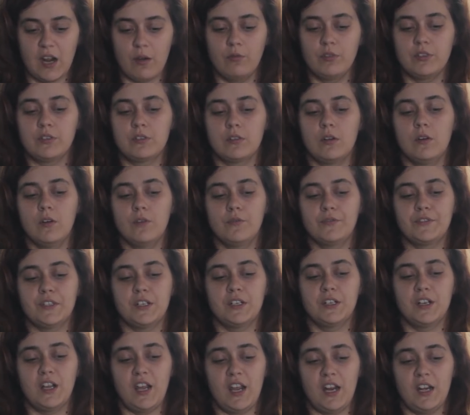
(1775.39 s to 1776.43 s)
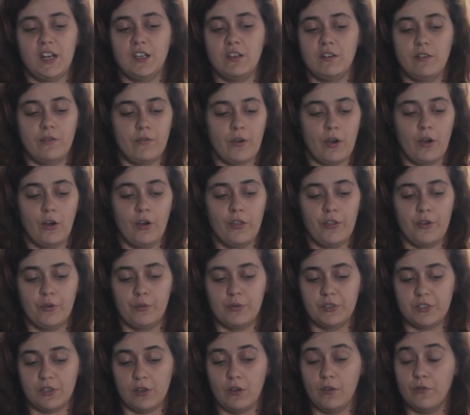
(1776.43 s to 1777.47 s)
resolved in any of our other
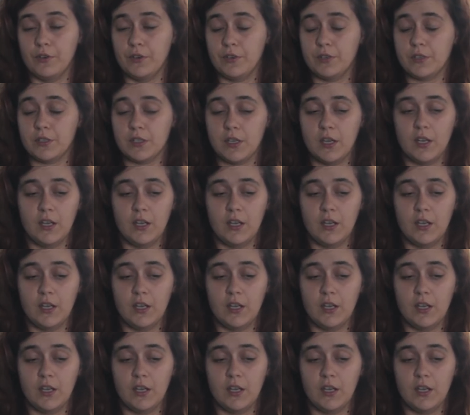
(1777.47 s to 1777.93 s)
resolvers.